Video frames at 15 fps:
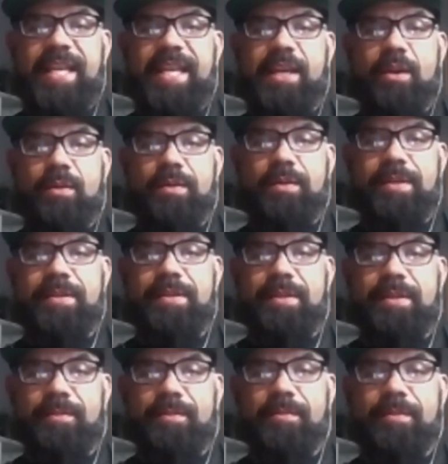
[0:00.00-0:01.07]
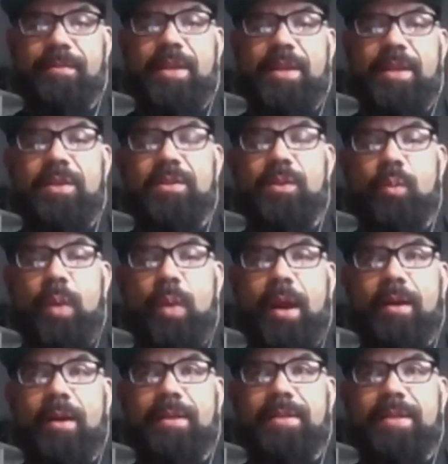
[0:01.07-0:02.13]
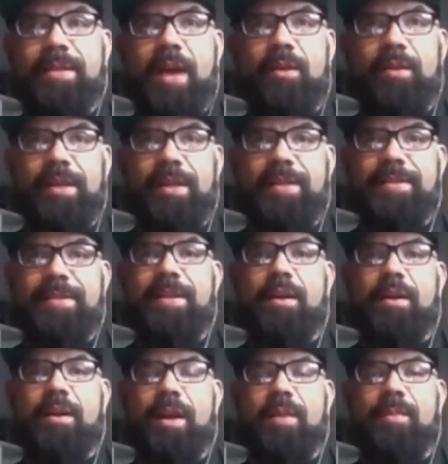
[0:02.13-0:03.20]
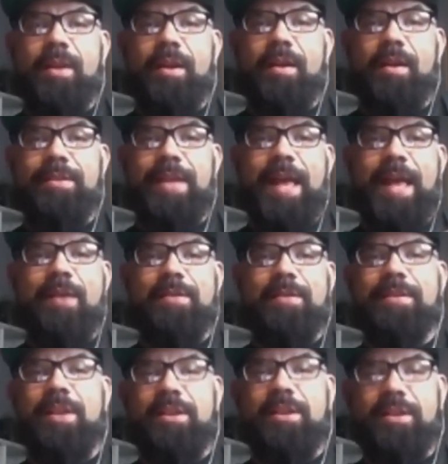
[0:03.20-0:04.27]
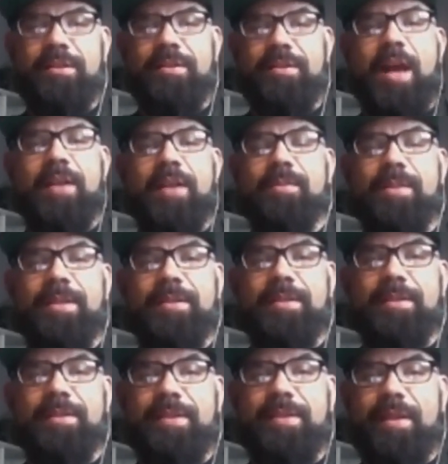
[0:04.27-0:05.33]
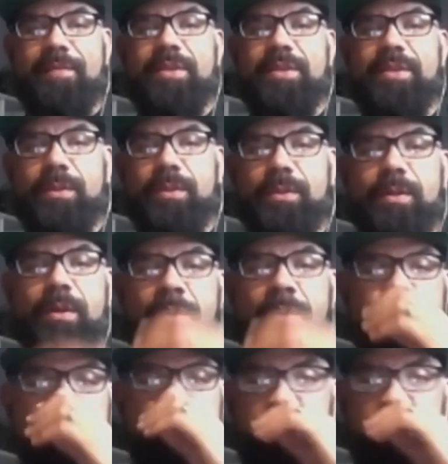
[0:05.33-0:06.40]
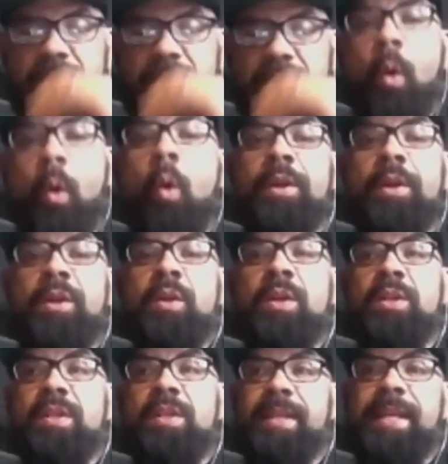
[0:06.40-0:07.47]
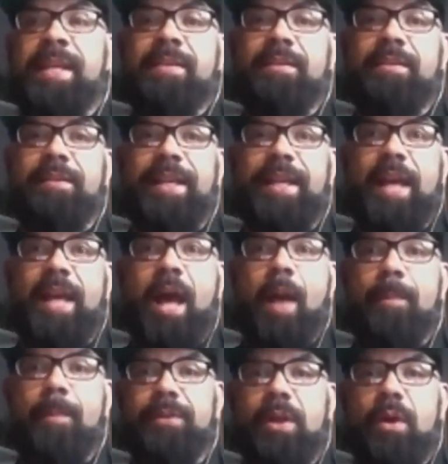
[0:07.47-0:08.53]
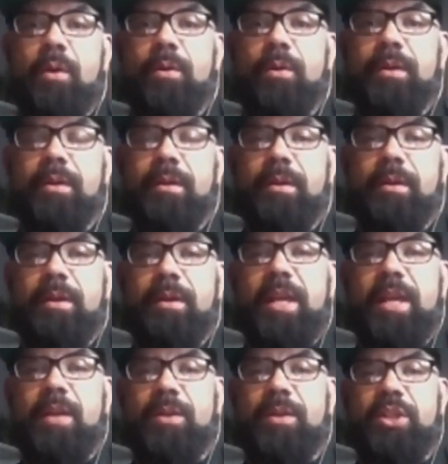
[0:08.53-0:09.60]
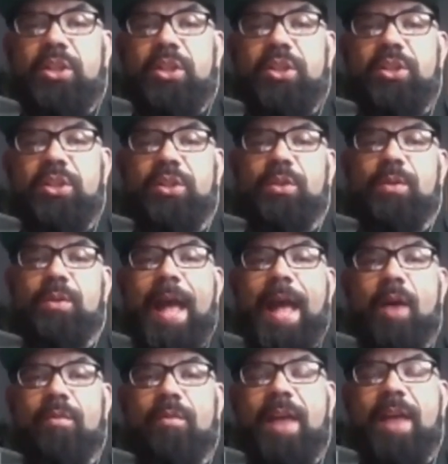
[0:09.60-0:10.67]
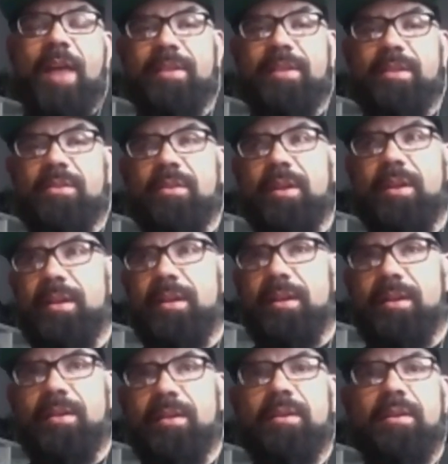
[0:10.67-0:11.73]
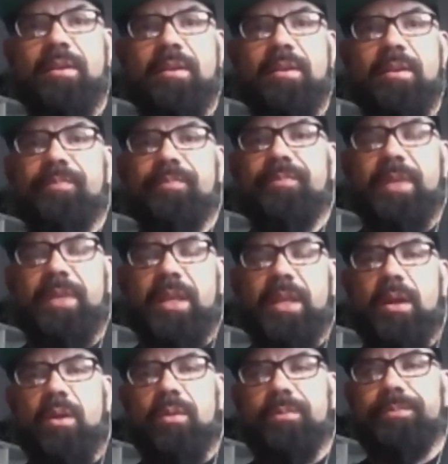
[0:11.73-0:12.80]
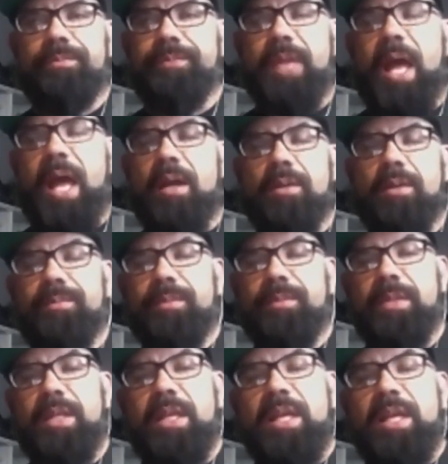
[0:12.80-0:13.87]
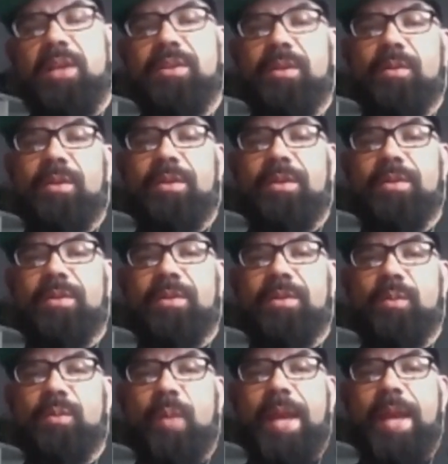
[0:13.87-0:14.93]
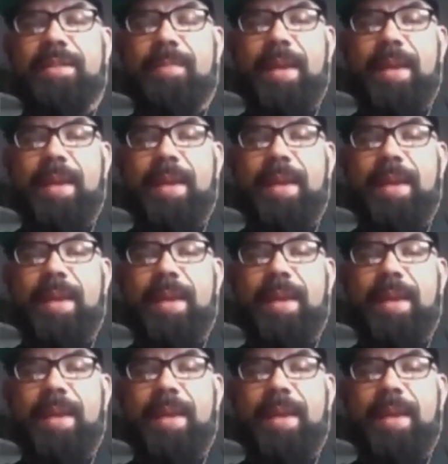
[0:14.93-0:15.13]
ecosystem to where it's not only a CRM, but it also houses all your documents and stuff too. You know, or you could just easily upload and it would just shoot out rather than trying to, you know, I don't know. There's ways to make